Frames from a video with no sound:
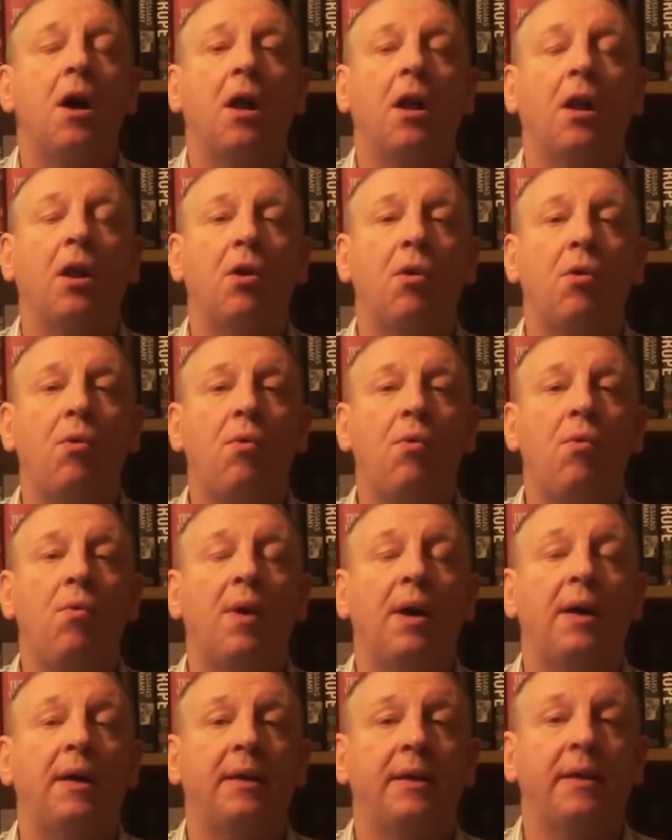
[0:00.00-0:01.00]

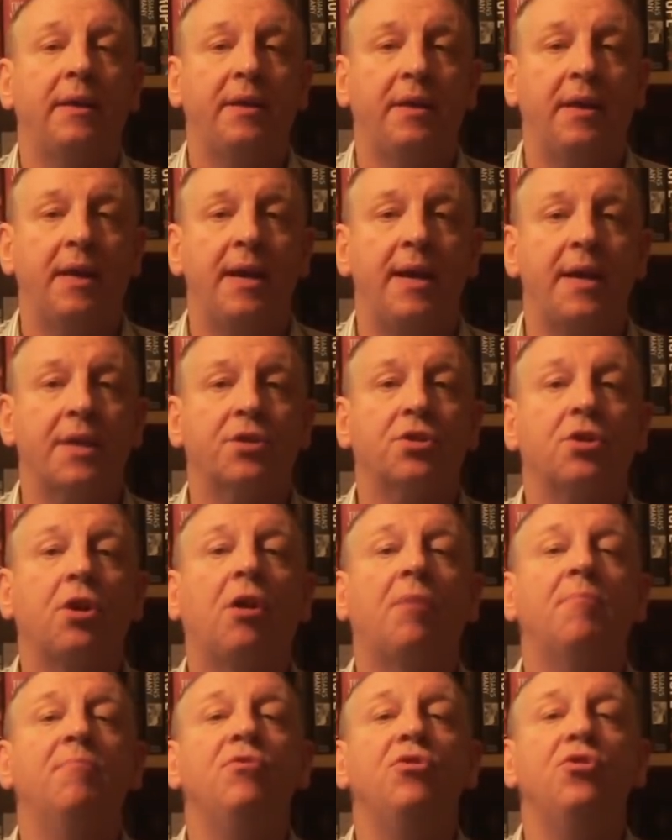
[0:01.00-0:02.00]
Hello! Yes,
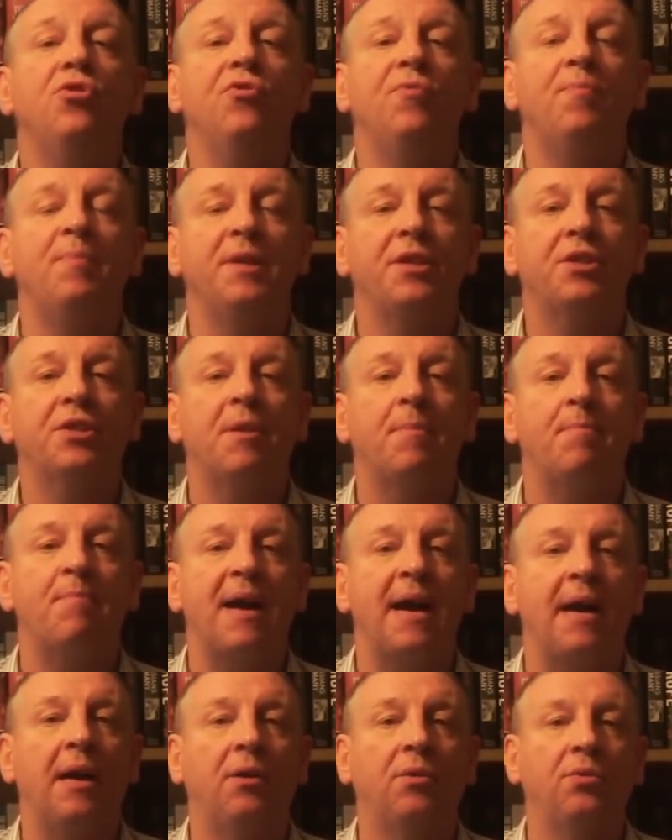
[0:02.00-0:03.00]
our movement
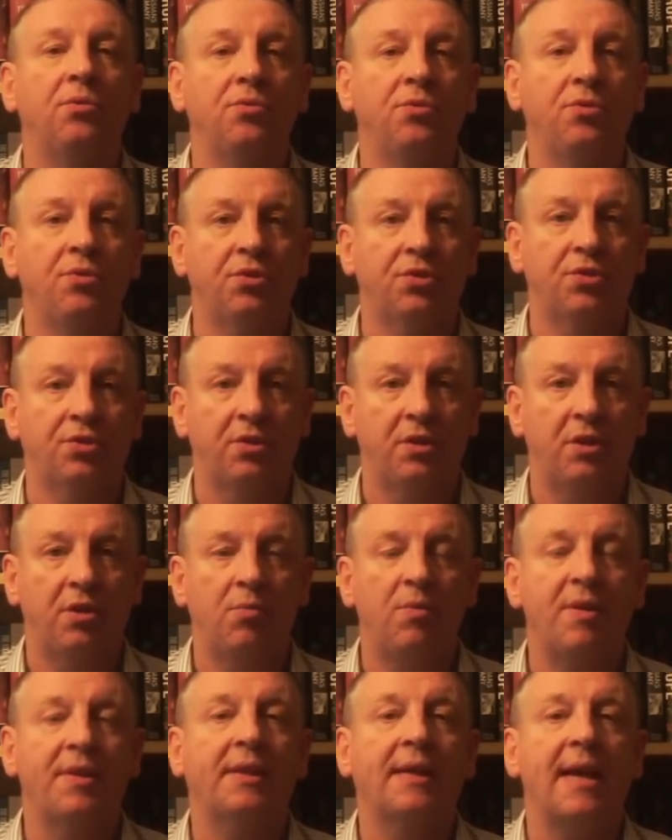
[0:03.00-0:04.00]
abounds
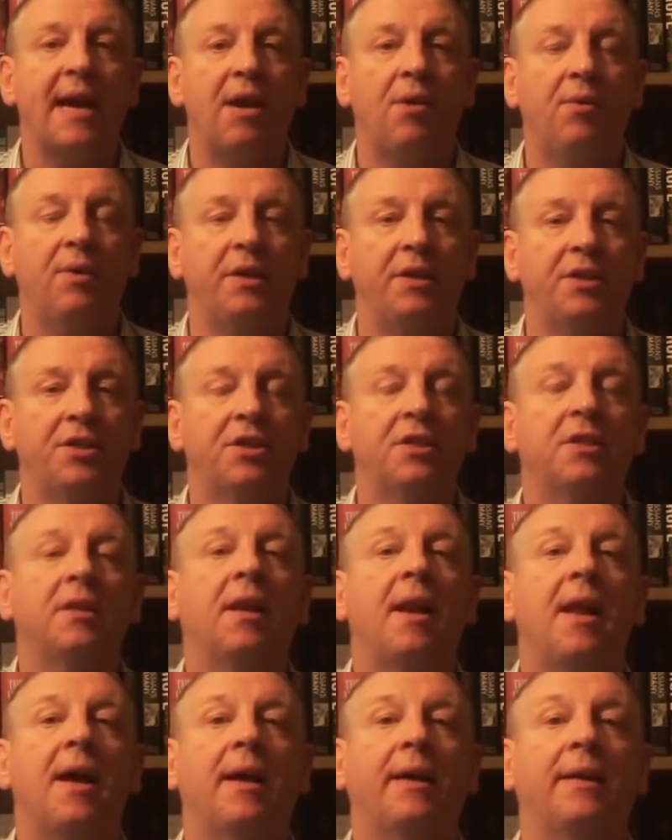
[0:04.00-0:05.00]
with cowards,
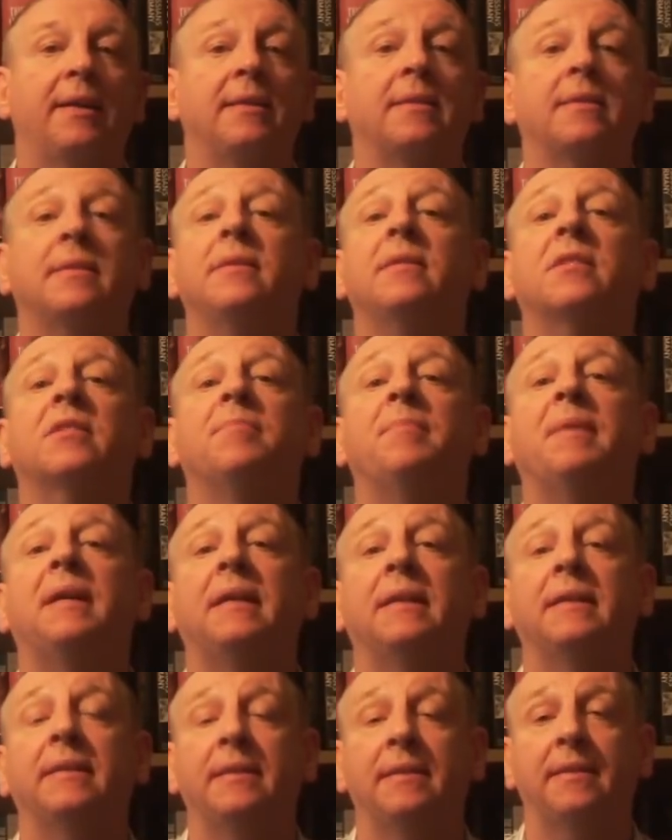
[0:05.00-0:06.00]
liars and
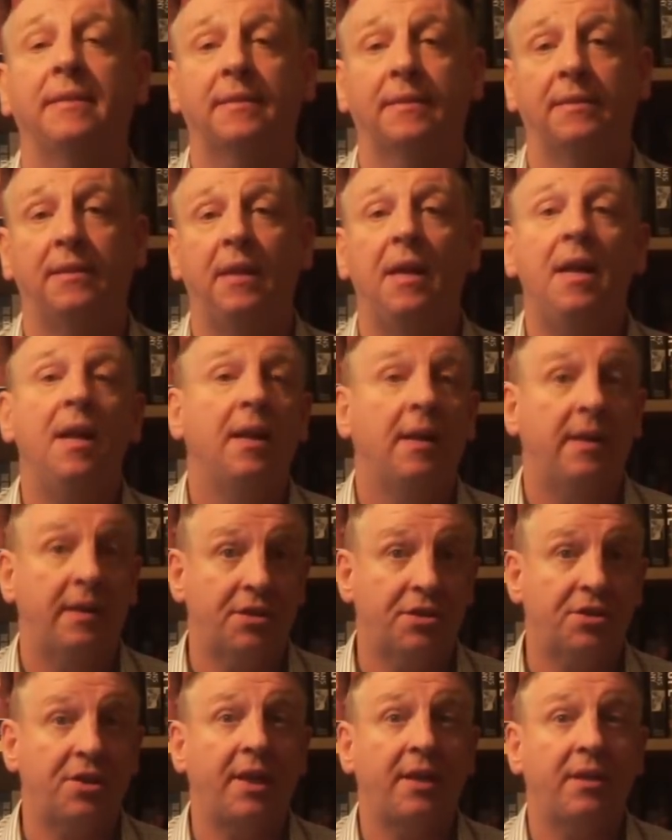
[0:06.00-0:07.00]
spies.
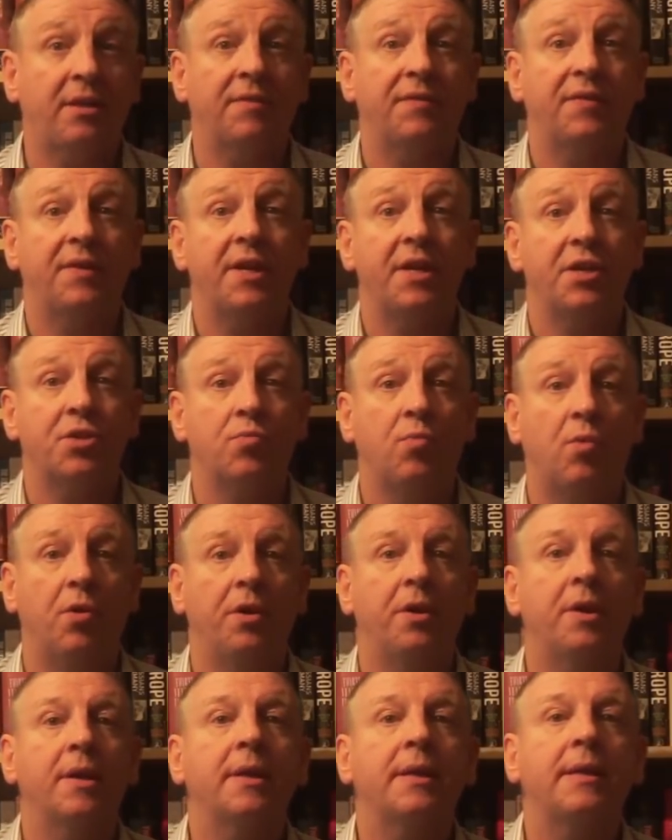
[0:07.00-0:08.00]
Let's take the first
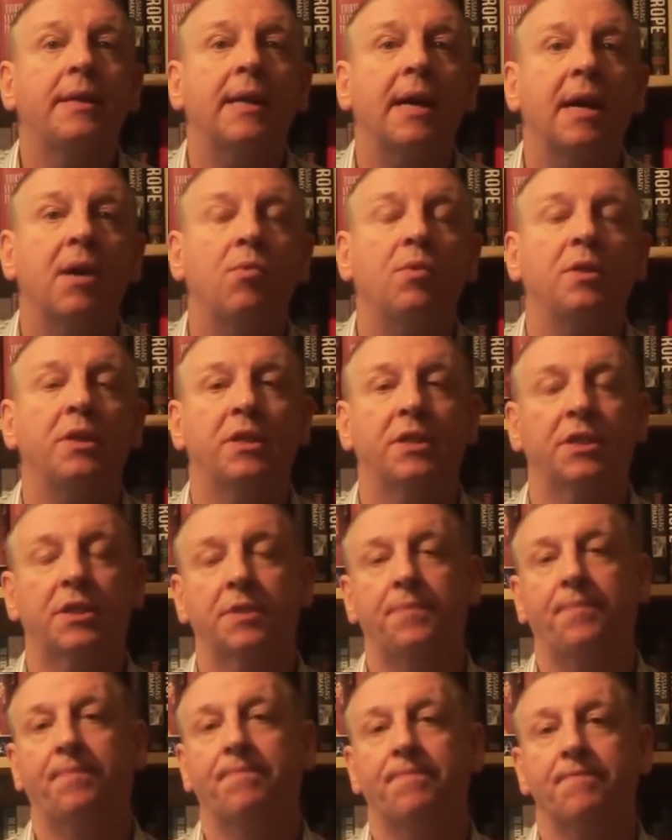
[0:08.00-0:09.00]
one, cowards.